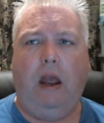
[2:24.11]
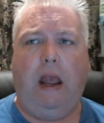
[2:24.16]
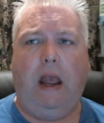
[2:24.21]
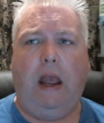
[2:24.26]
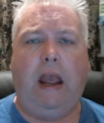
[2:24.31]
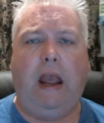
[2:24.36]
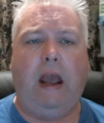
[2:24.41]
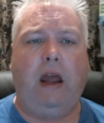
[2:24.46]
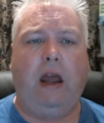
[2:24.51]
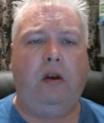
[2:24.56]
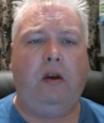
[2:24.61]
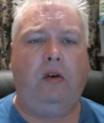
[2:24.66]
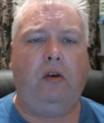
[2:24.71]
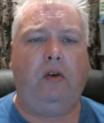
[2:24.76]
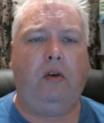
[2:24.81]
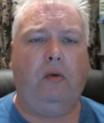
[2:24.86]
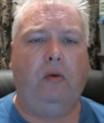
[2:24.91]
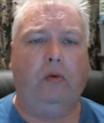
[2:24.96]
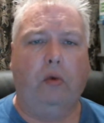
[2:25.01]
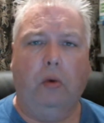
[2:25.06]

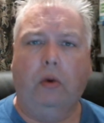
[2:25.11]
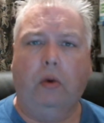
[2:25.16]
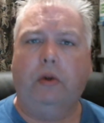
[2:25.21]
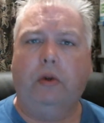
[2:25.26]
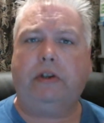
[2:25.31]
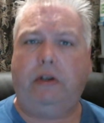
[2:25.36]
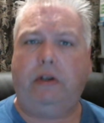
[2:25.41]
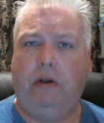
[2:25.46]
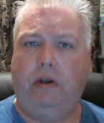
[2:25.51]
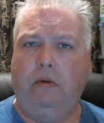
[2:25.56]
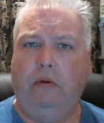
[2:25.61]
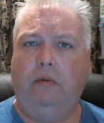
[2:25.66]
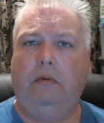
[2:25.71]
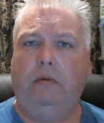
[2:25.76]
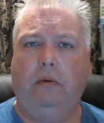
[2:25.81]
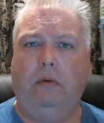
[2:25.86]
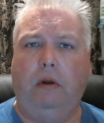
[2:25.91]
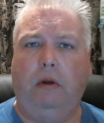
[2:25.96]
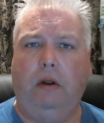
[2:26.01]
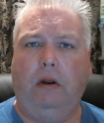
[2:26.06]
and rules
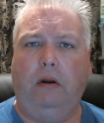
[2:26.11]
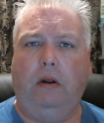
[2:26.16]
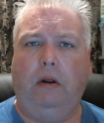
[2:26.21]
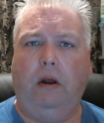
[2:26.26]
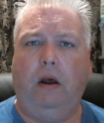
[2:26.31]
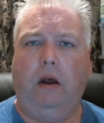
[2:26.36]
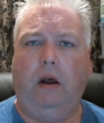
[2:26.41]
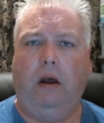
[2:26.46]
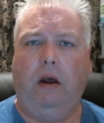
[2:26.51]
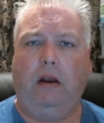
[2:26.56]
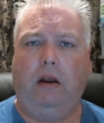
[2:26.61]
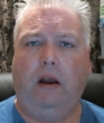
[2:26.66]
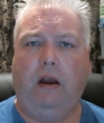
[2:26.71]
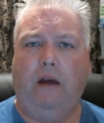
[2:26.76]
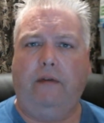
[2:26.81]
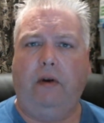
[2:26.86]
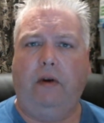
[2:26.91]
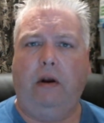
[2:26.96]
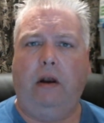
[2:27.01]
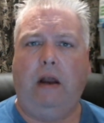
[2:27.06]
to
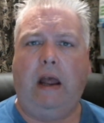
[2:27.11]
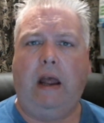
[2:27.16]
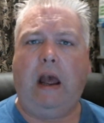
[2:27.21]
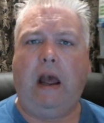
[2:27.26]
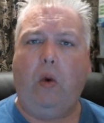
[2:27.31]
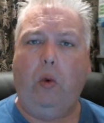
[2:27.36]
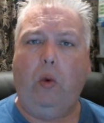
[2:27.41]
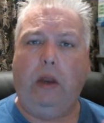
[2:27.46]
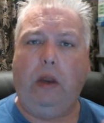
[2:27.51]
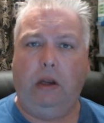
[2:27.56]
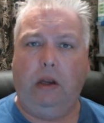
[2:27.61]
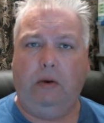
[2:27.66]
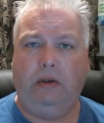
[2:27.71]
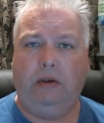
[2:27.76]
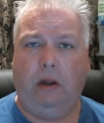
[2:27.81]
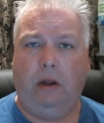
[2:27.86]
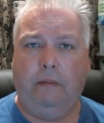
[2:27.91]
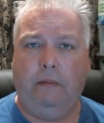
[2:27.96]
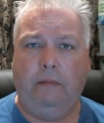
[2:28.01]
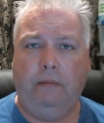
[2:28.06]
govern how we
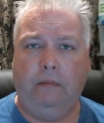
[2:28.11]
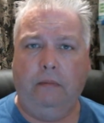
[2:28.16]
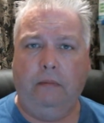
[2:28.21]
use them.